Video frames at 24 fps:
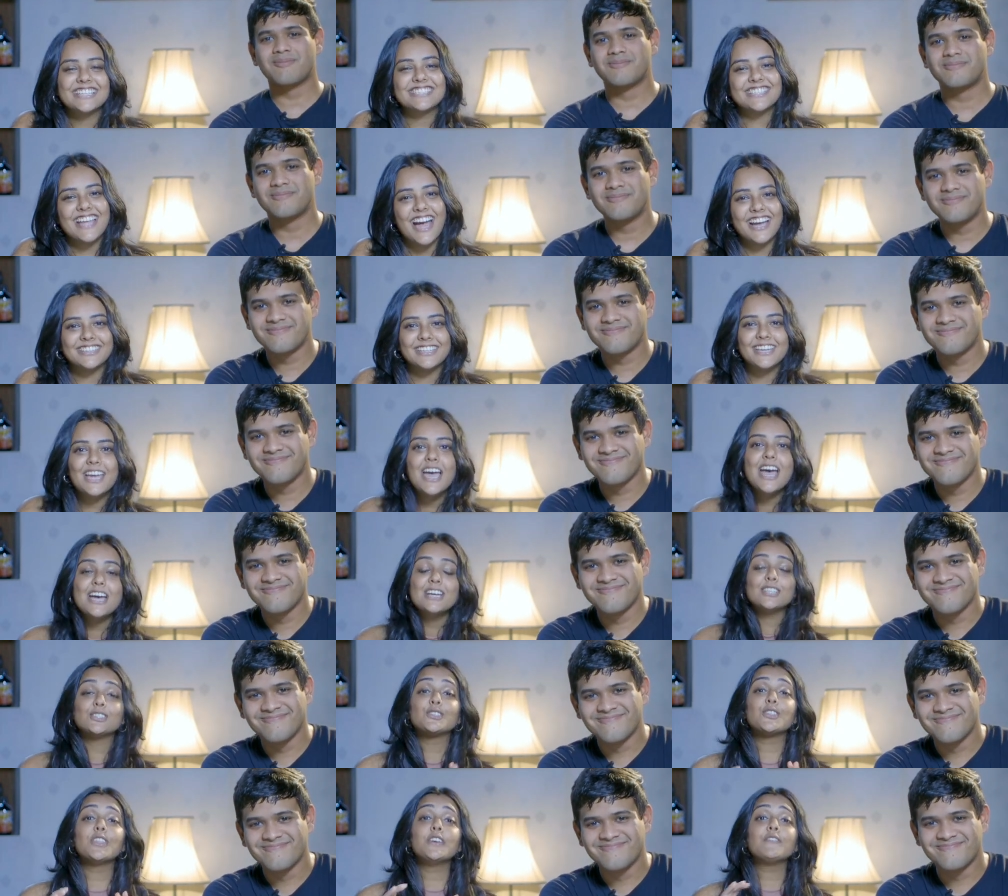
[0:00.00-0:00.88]
Speaker 1: Exactly.
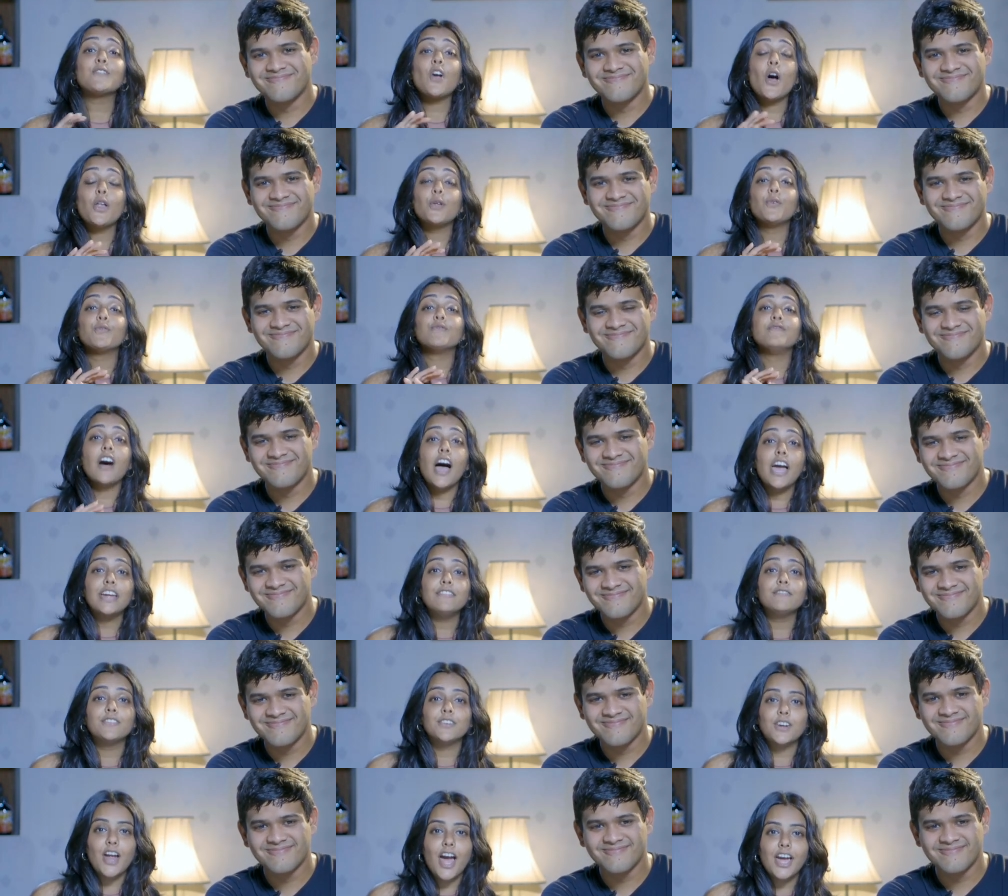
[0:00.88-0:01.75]
So they've got a
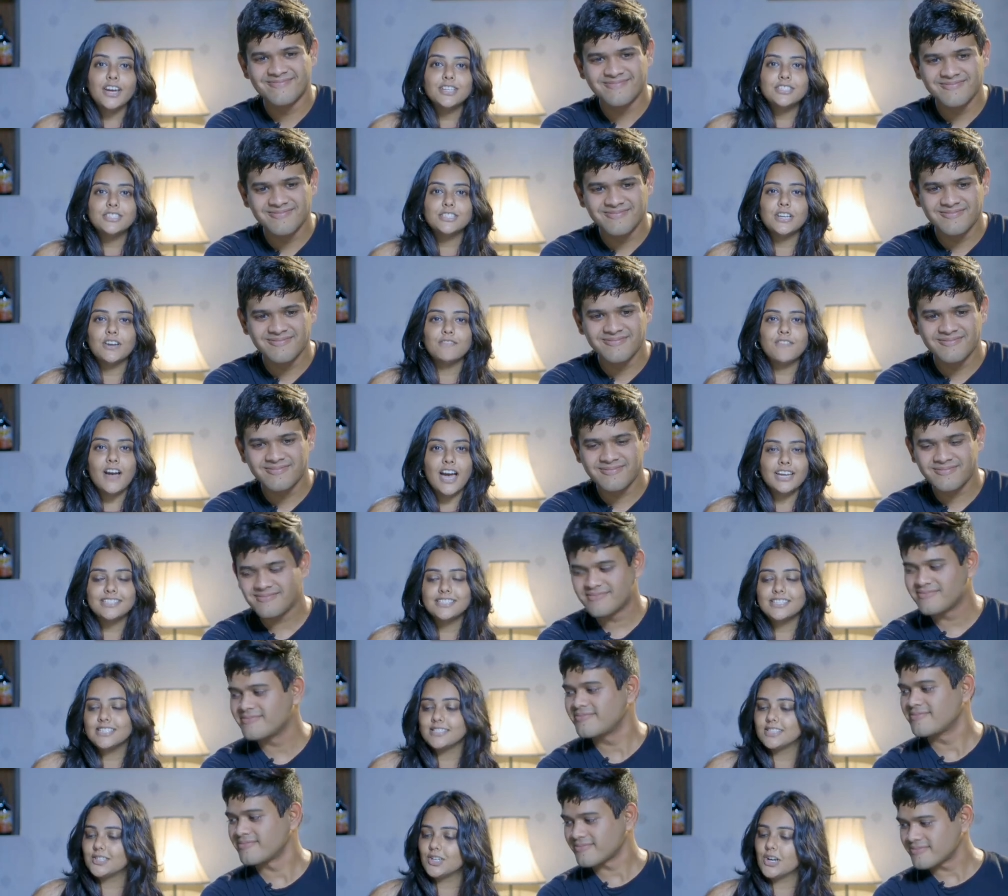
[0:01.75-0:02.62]
wide variety of
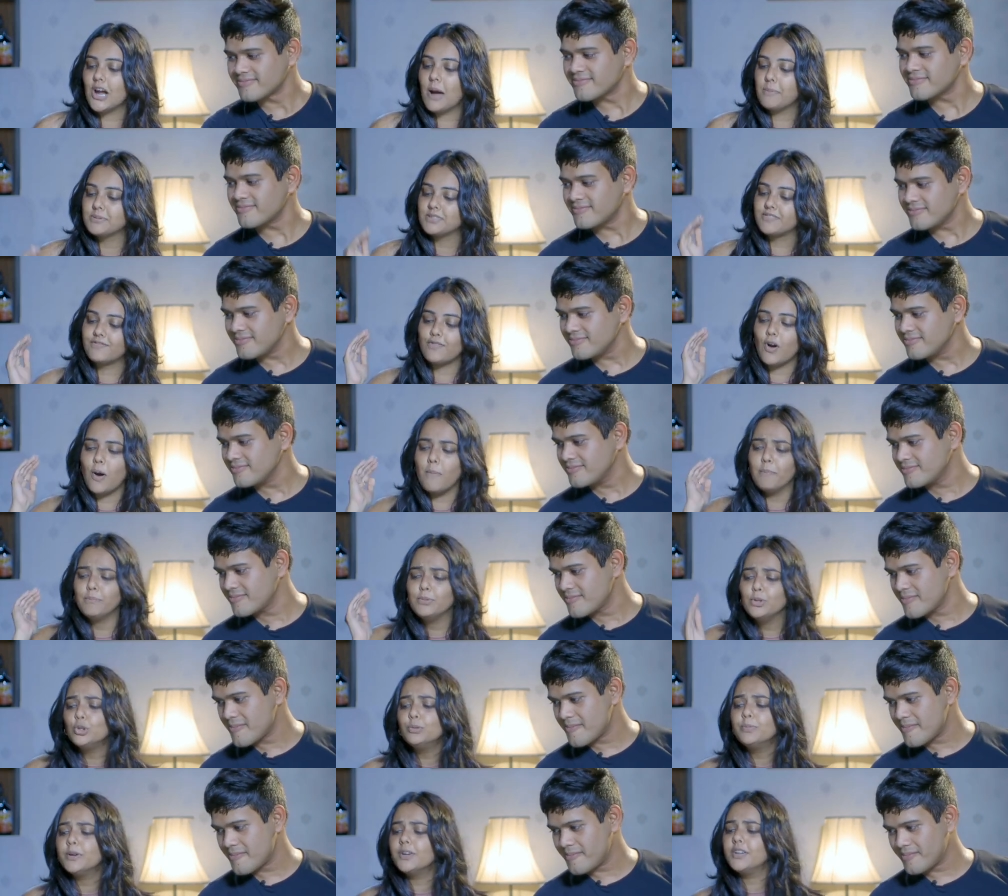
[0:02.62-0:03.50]
iced tea syrups from
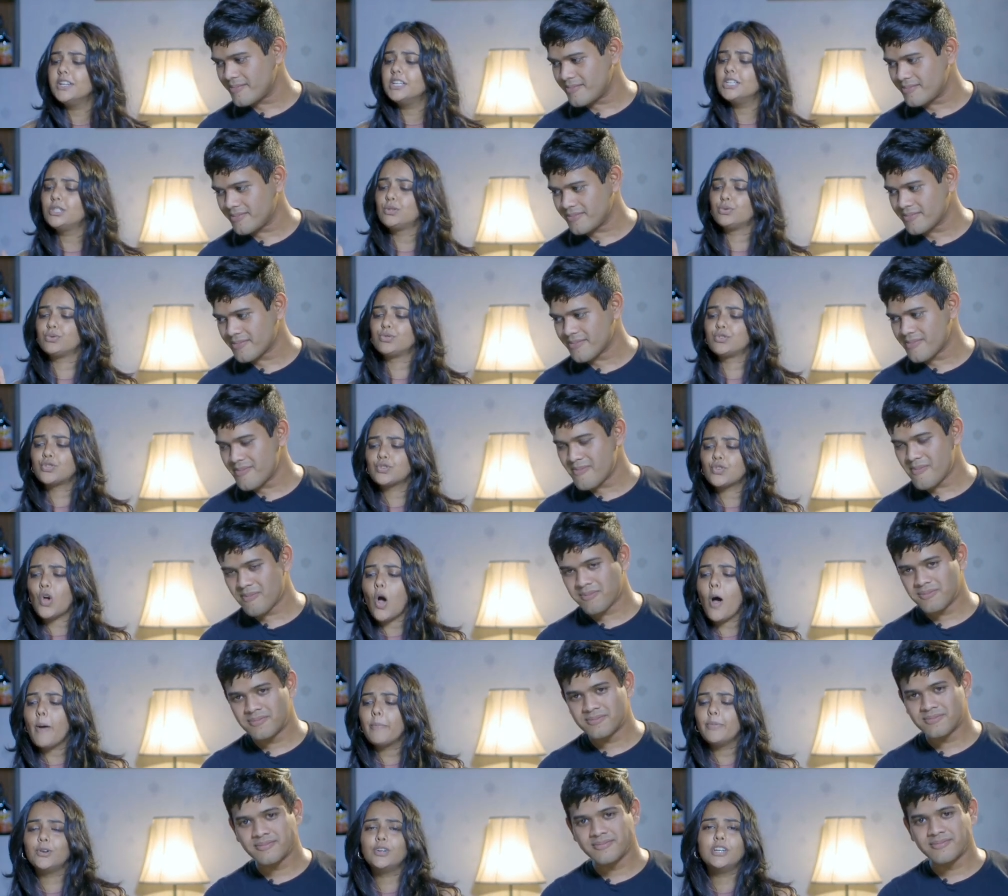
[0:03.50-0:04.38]
blueberry to
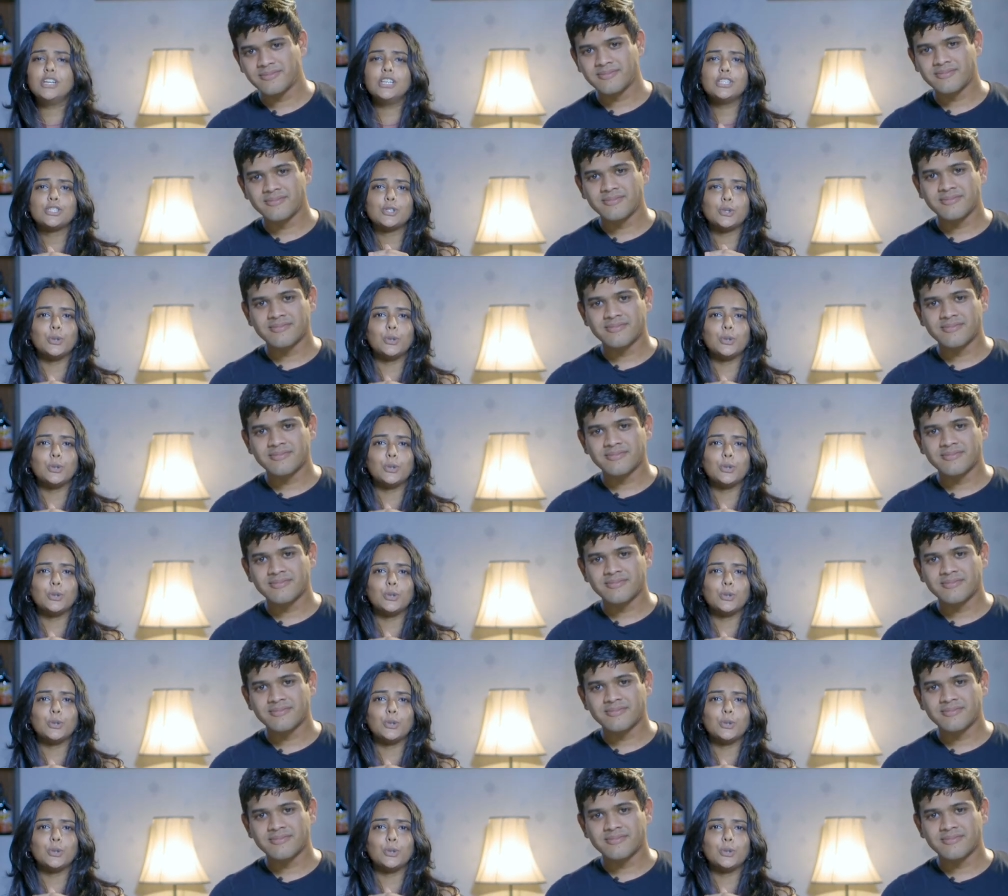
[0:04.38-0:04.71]
strawberry